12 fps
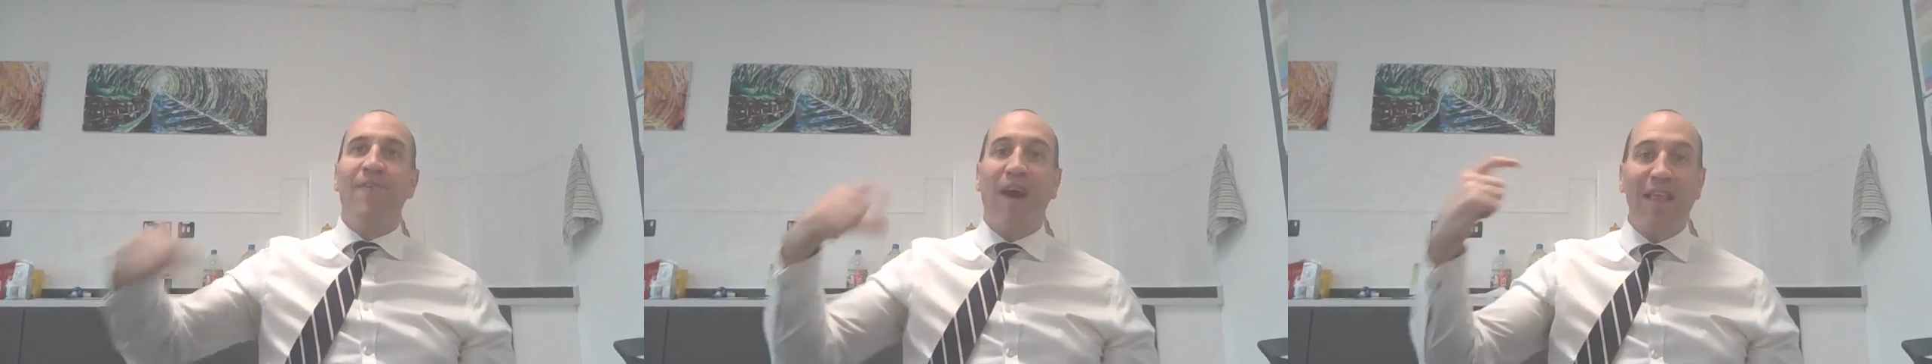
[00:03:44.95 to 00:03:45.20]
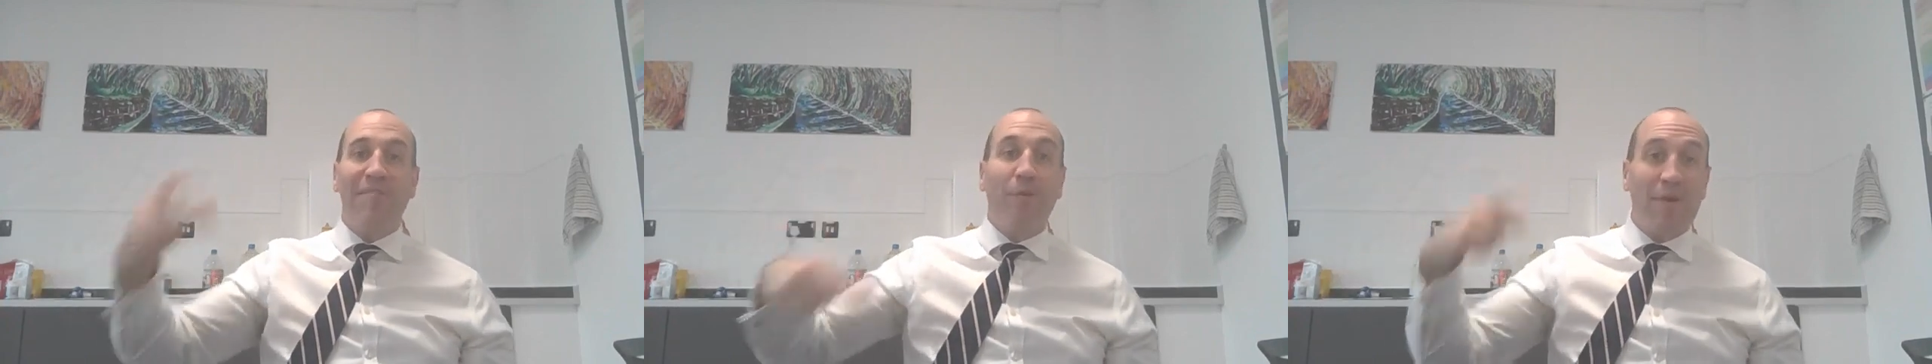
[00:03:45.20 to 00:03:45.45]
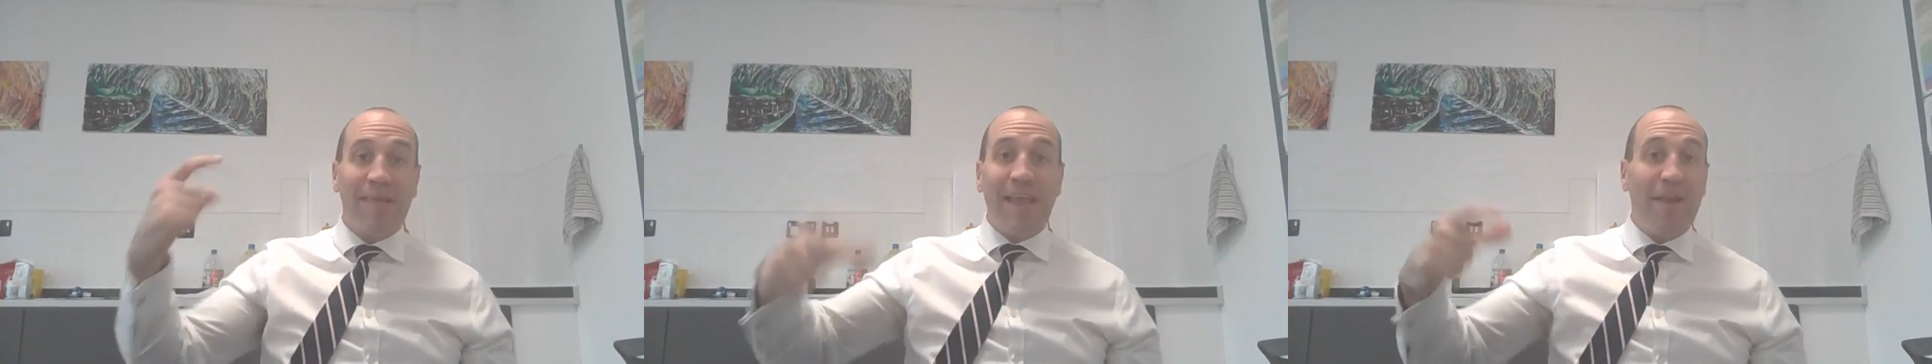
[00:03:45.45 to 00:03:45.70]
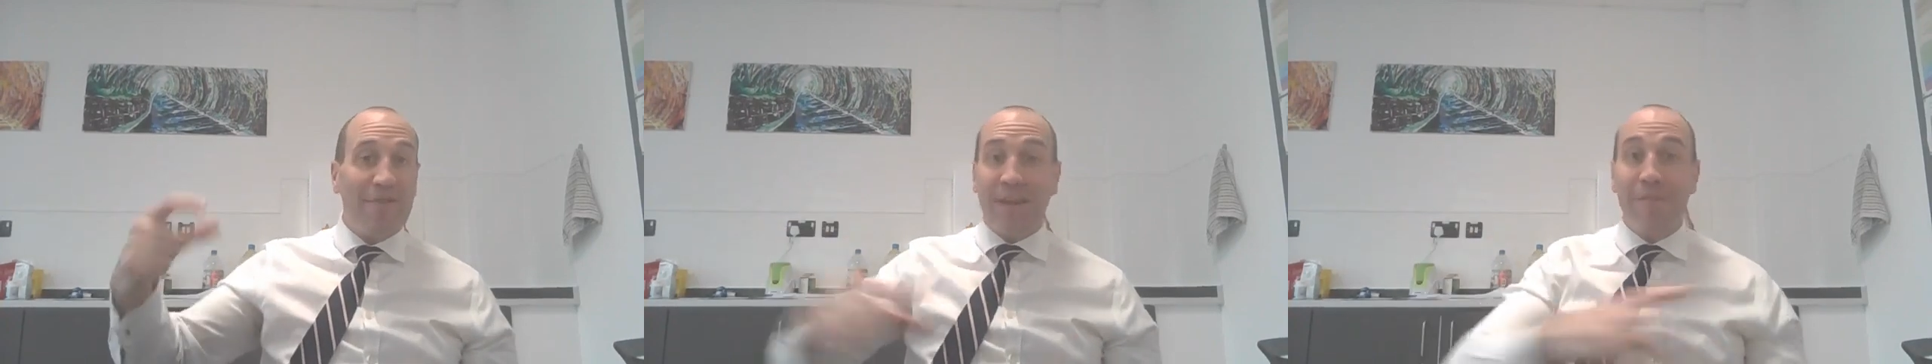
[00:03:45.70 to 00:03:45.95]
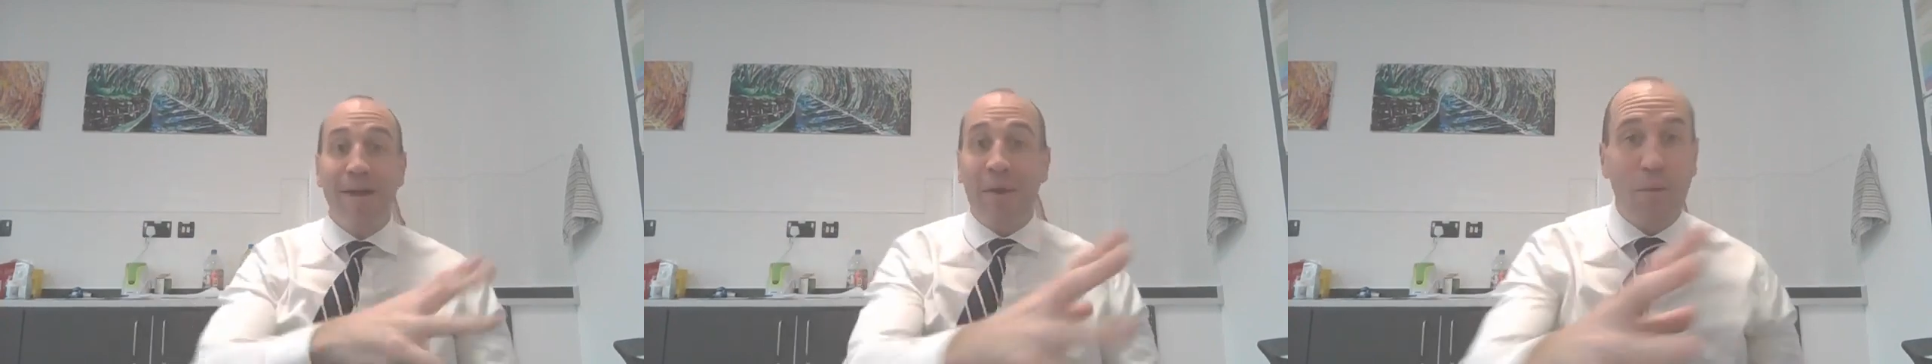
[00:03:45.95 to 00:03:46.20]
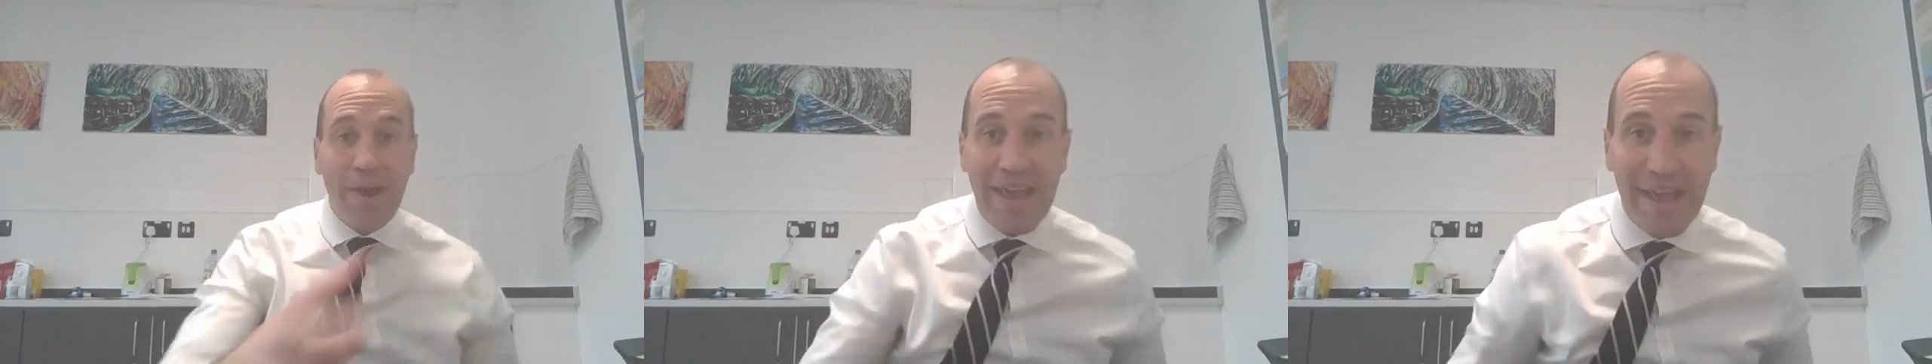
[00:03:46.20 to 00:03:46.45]
finds books they love. It doesn't matter
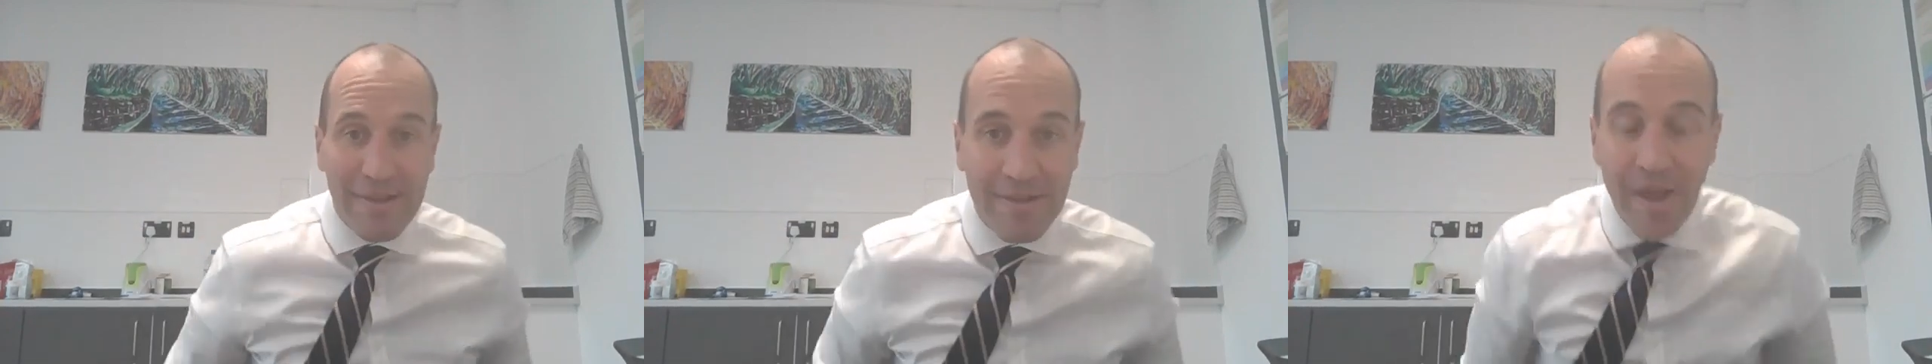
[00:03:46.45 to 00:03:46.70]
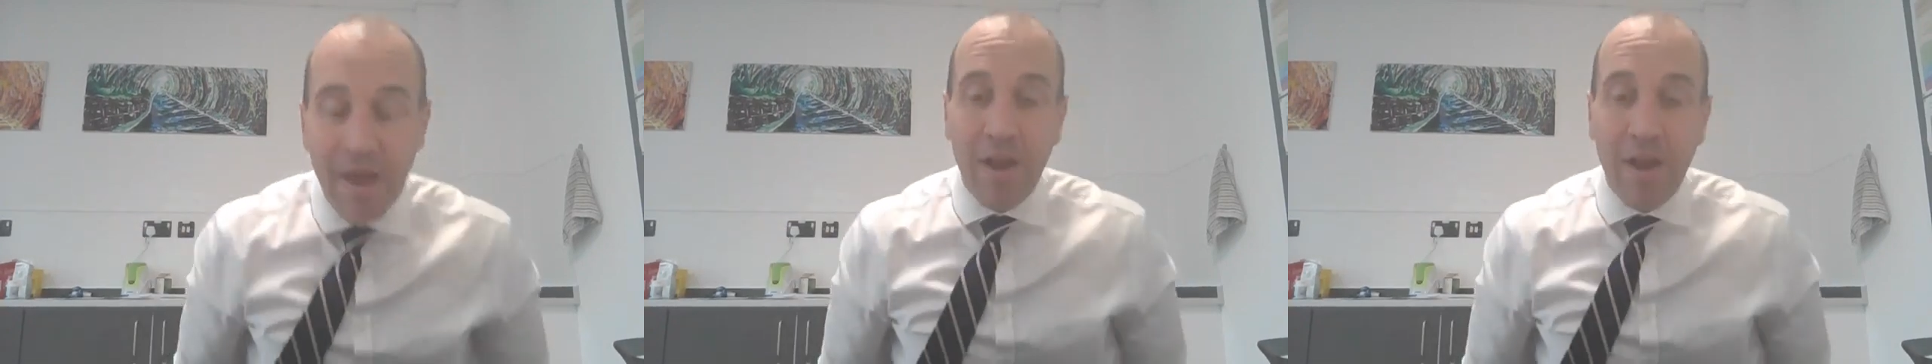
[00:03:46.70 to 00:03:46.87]
what it is.